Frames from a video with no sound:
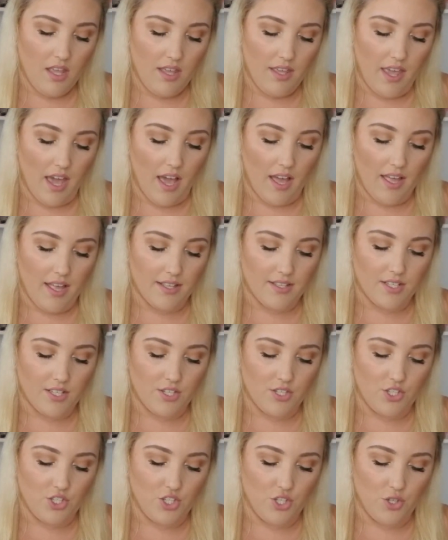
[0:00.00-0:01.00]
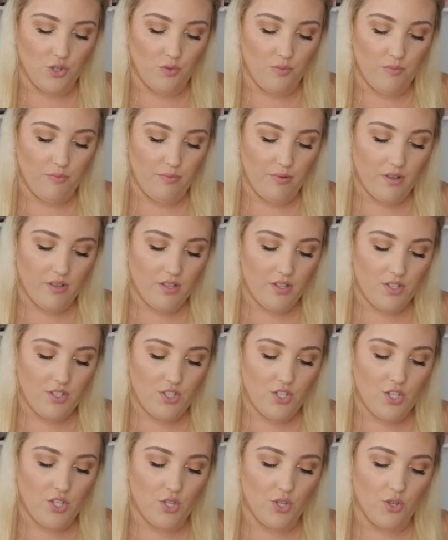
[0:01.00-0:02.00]
yeah, it's a dupe
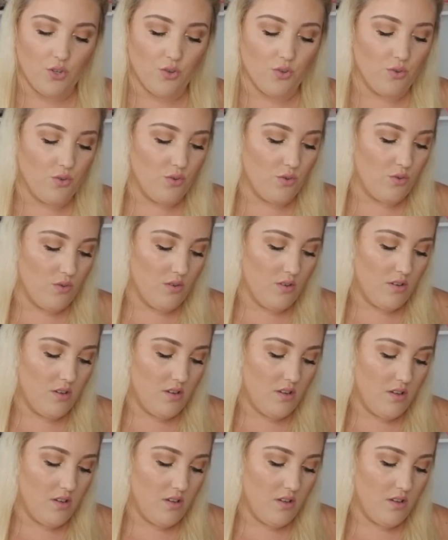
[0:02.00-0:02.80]
to